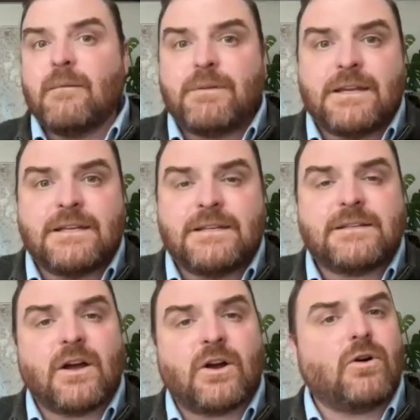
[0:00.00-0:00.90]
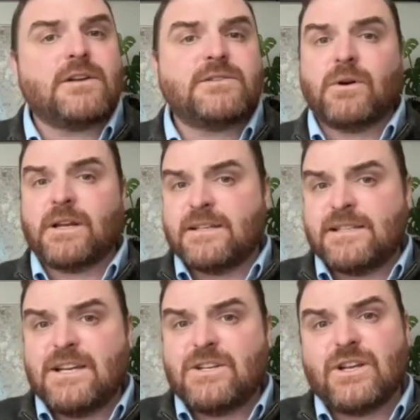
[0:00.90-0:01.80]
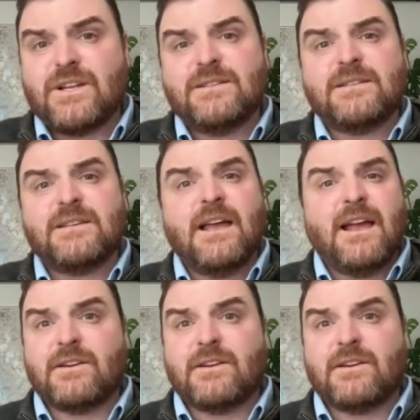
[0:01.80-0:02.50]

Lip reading: companies, across organizations,